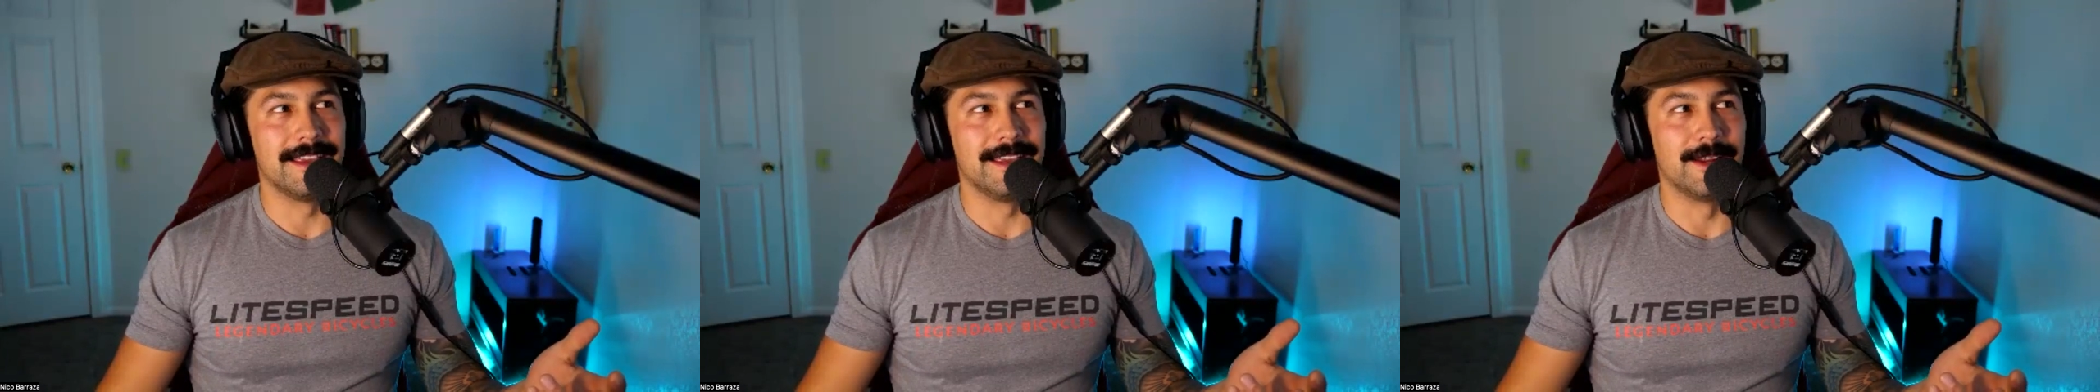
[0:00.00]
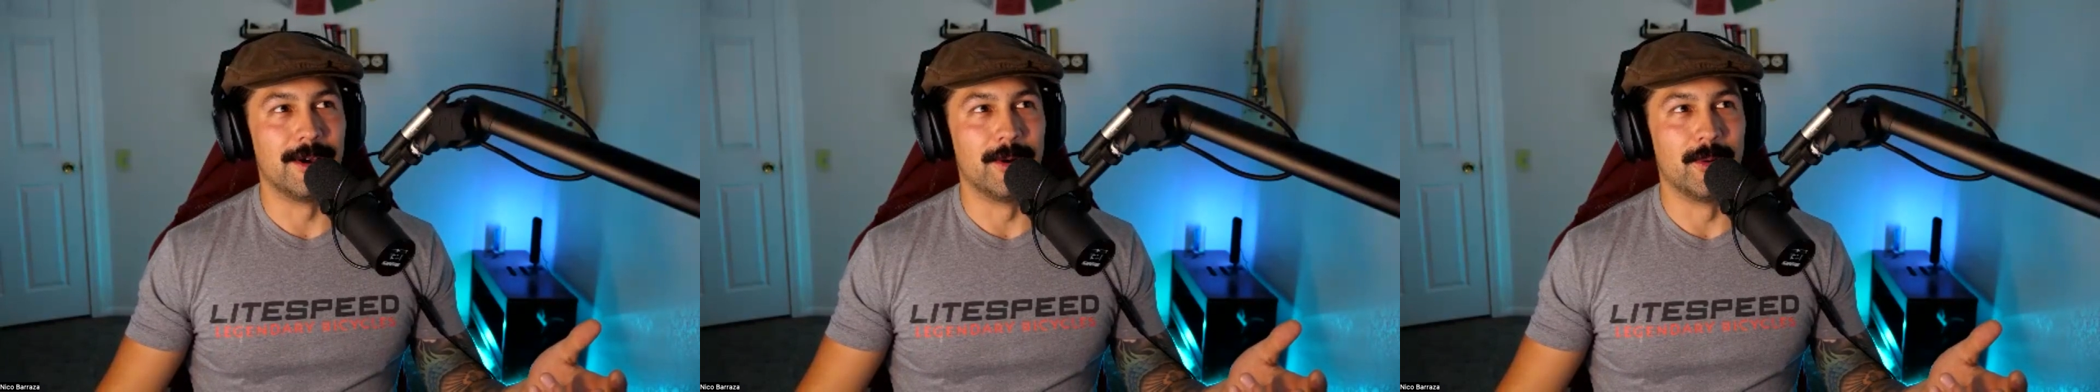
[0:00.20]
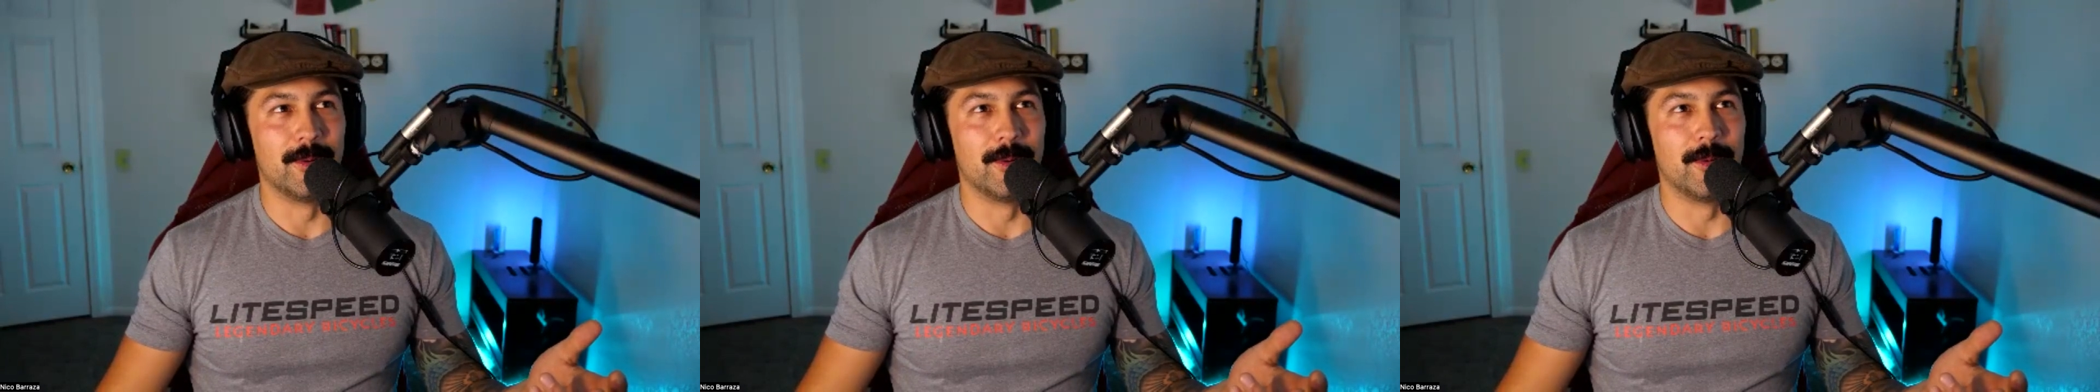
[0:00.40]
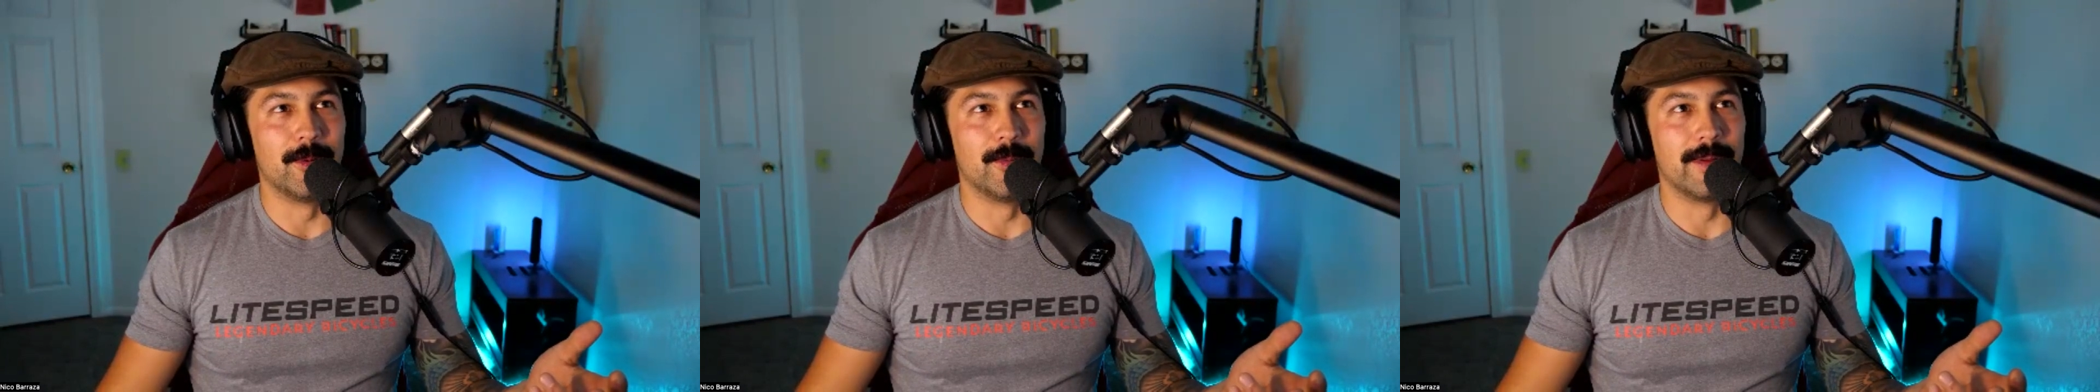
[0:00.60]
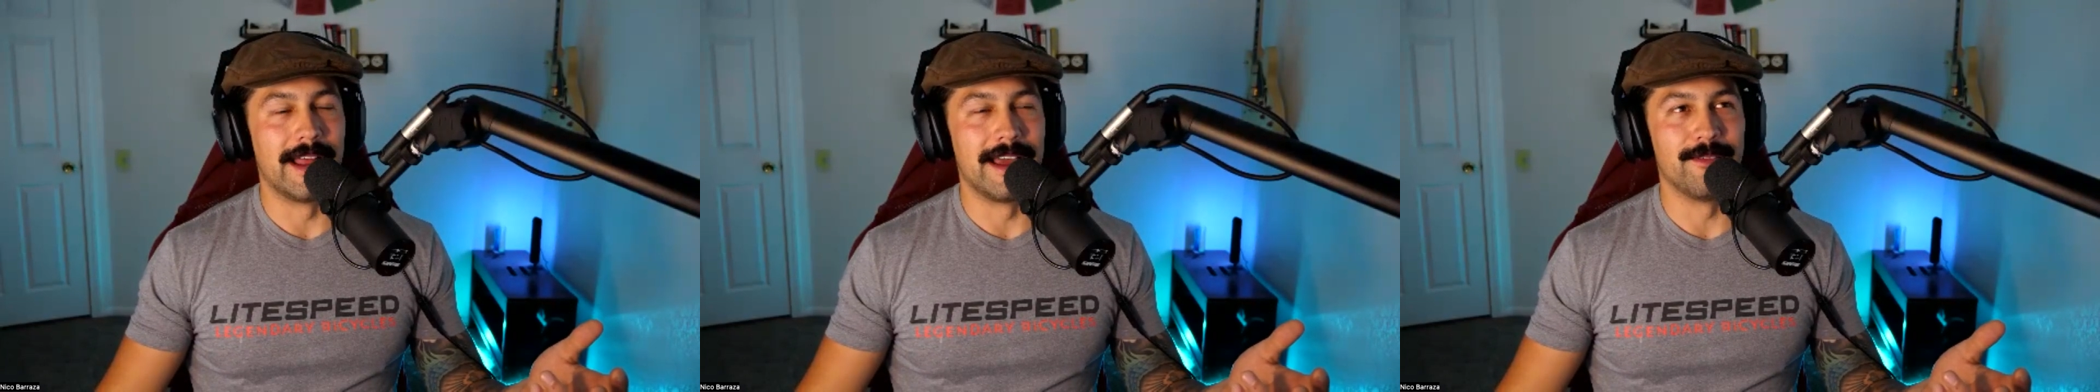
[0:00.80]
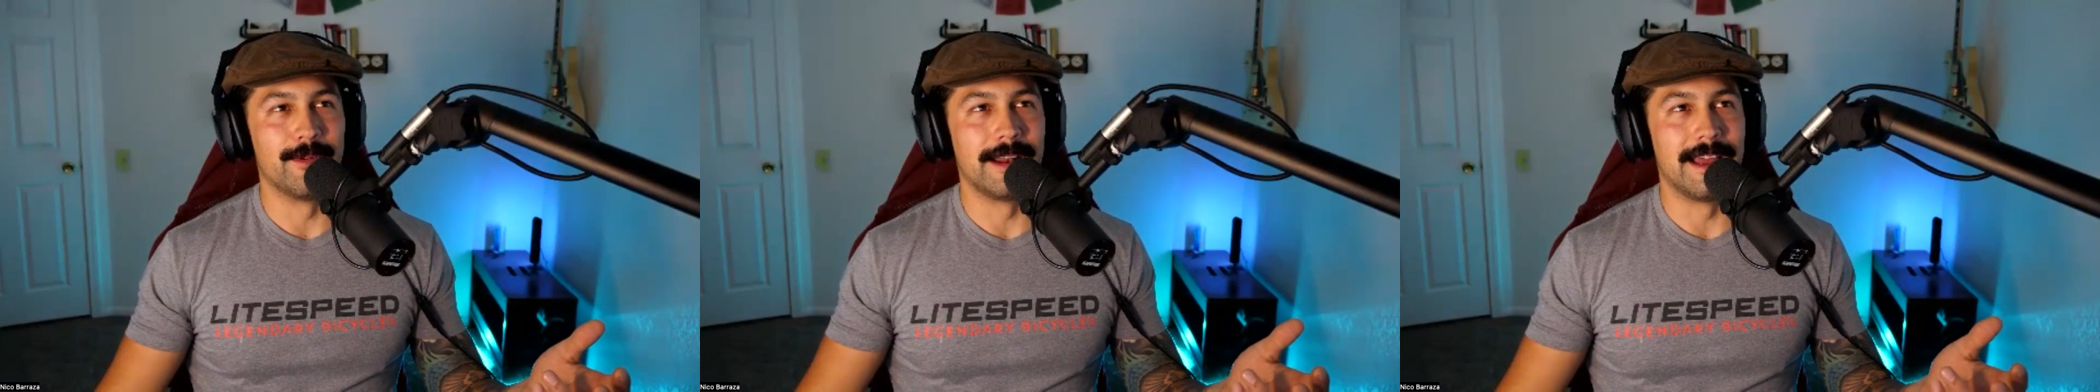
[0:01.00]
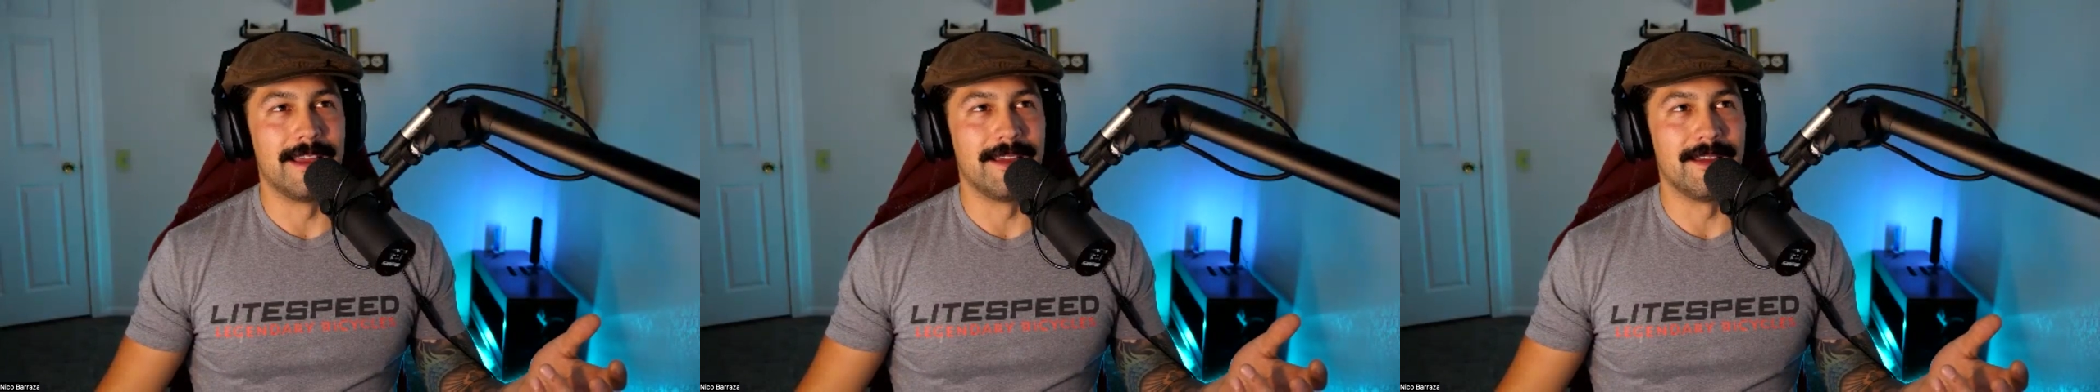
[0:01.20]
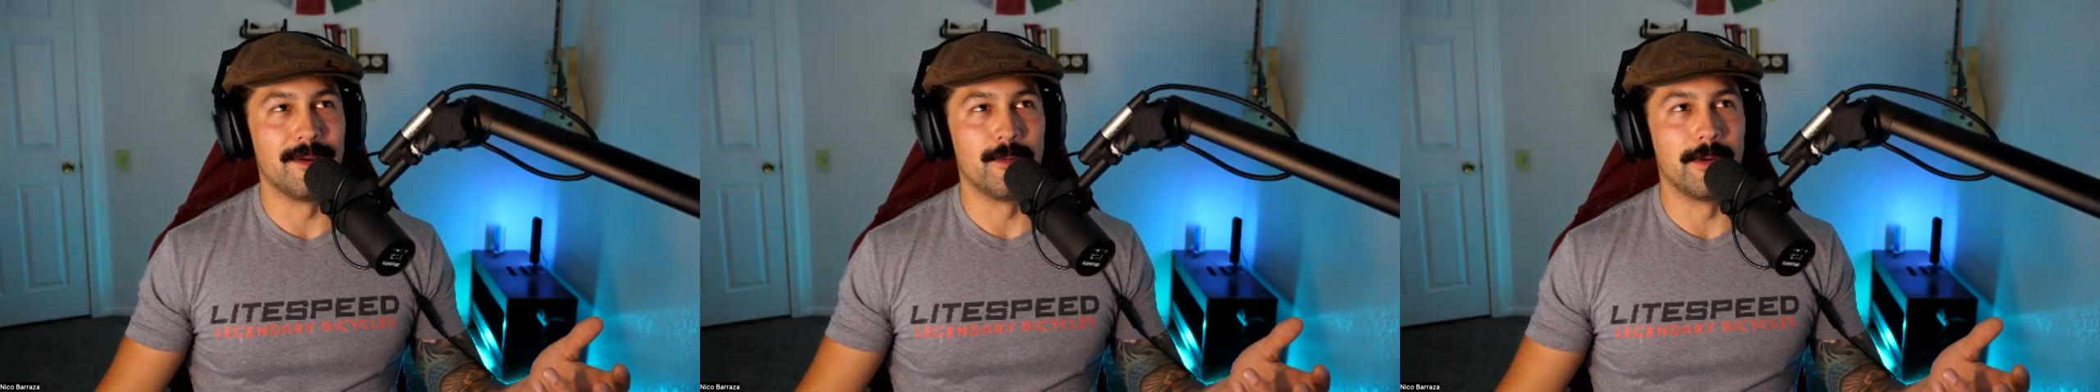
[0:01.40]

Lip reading: you know, when